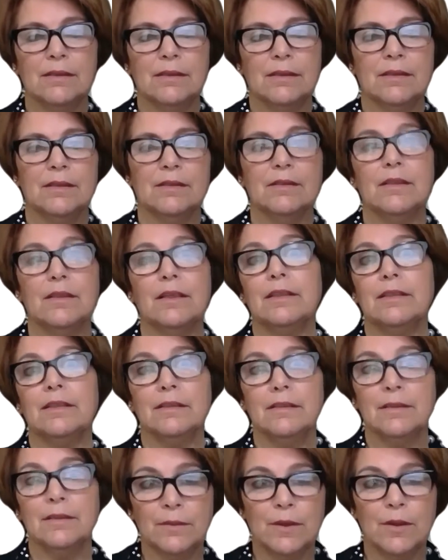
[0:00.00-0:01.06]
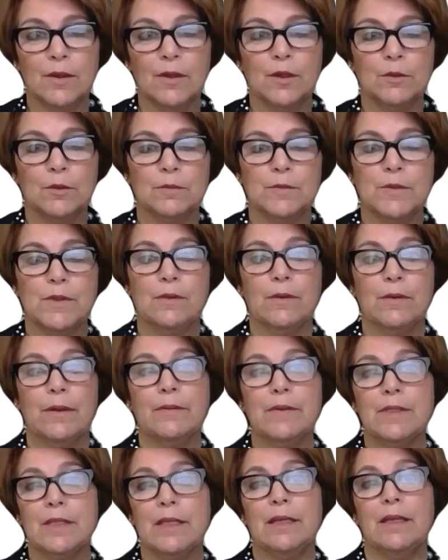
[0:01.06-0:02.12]
You're not going to know it all. So I
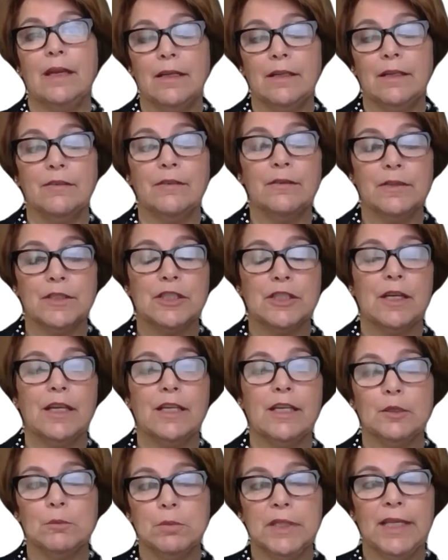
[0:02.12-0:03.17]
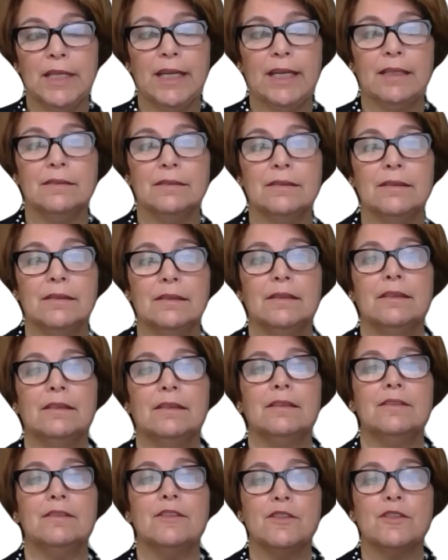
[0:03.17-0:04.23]
would say I agree with Chaya. Plan,
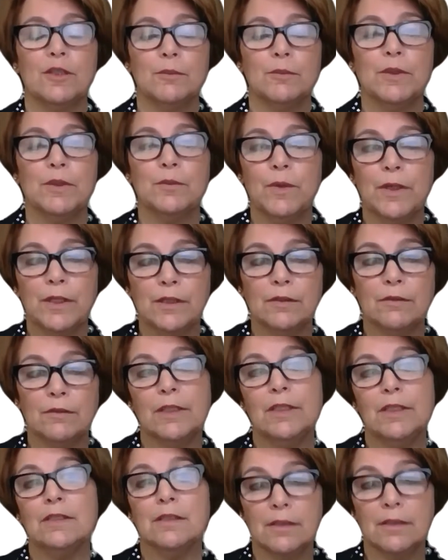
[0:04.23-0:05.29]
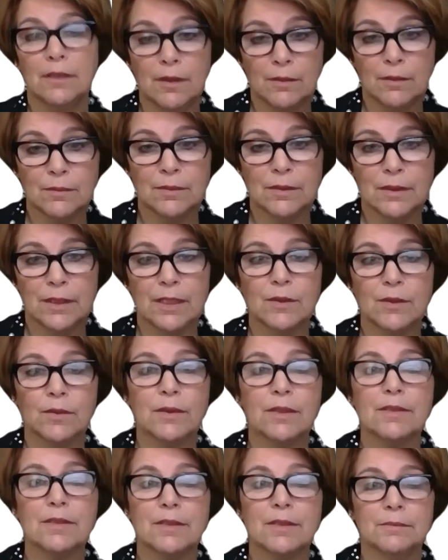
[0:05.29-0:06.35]
determine what you need to know in
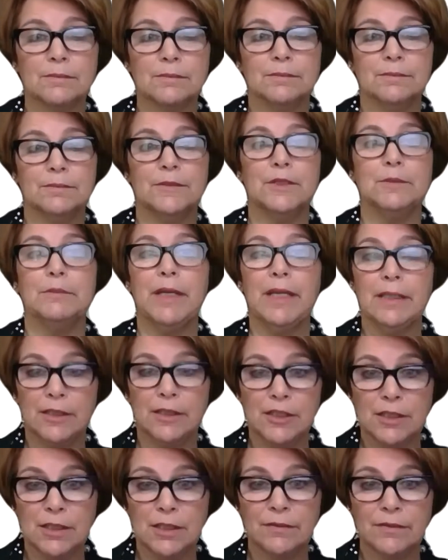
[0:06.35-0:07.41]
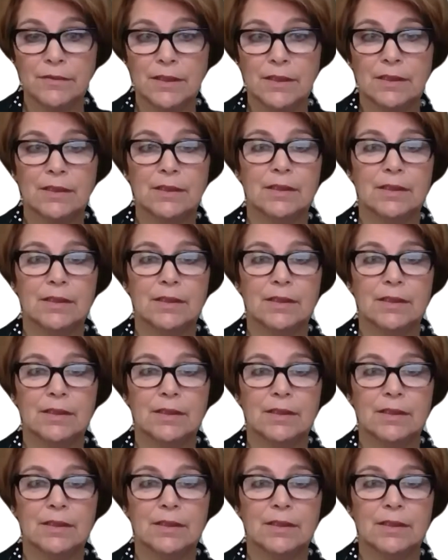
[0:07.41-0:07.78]
order to make the shift.